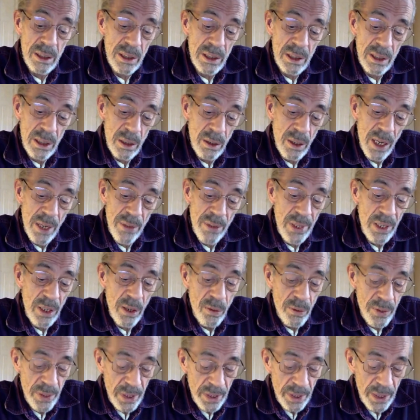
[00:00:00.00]
nothing
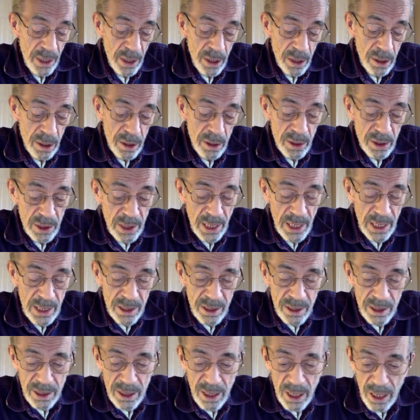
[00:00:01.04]
over the years
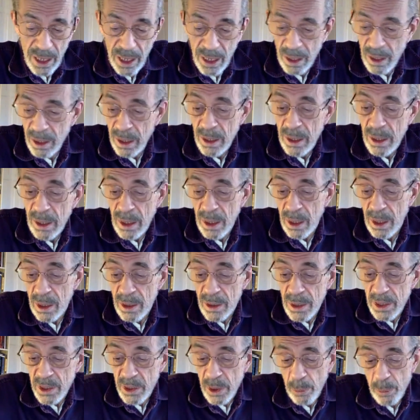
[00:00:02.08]
has
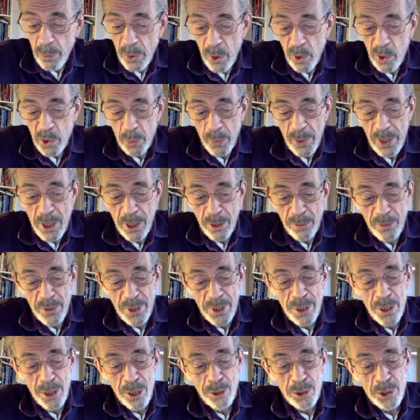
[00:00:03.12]
disabused me of the
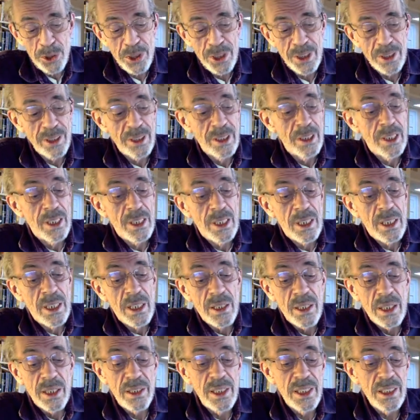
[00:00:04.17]
notion
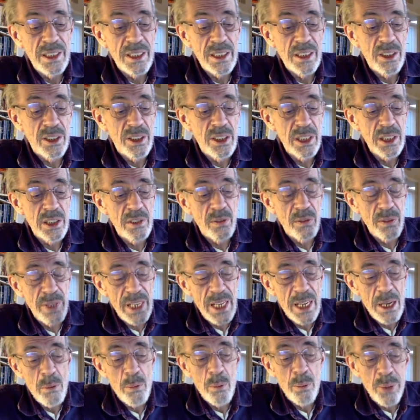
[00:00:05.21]
that this is just
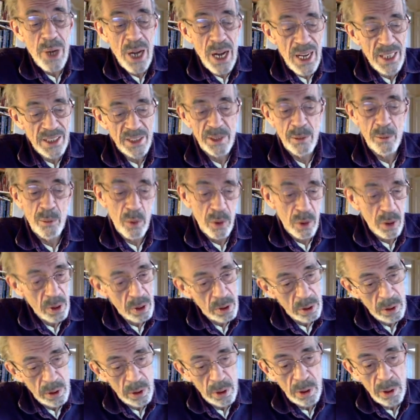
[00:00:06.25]
impossible,
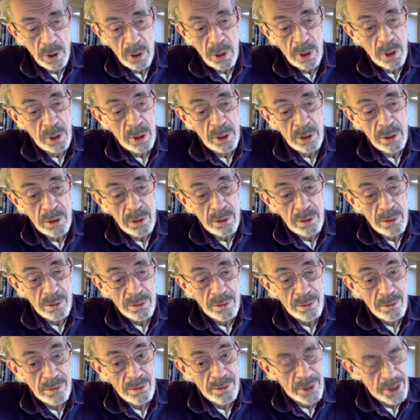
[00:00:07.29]

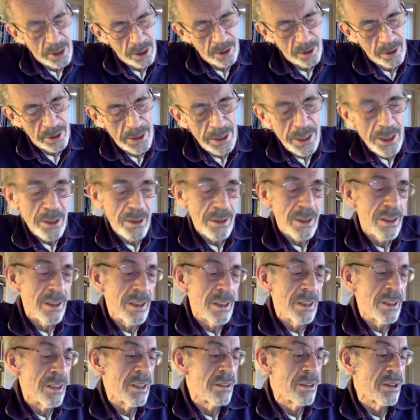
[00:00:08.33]
nearly,
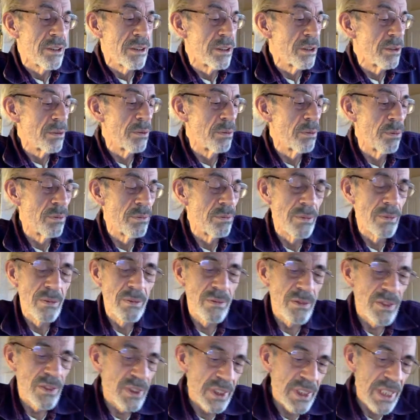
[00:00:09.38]
to
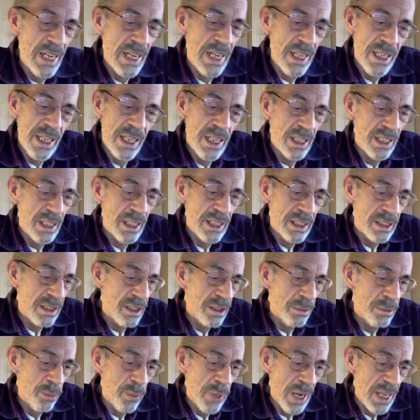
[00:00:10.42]
say that it
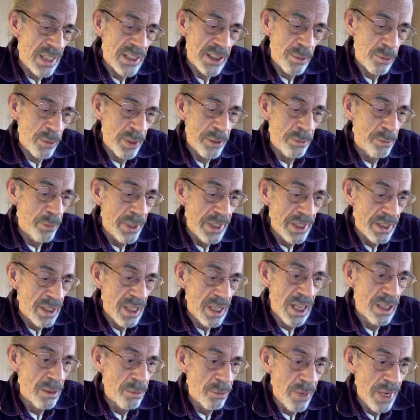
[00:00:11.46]
could possibly be
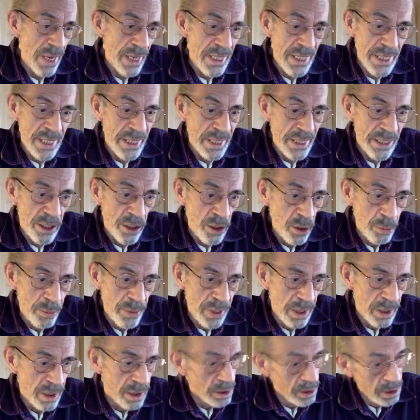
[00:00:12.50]
done by any
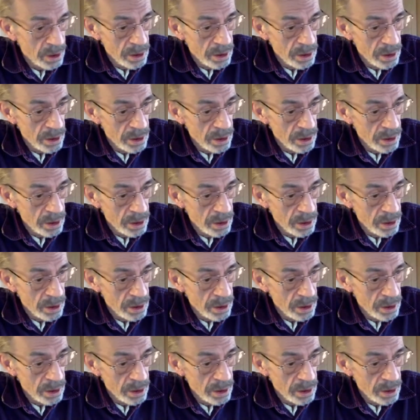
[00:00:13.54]
human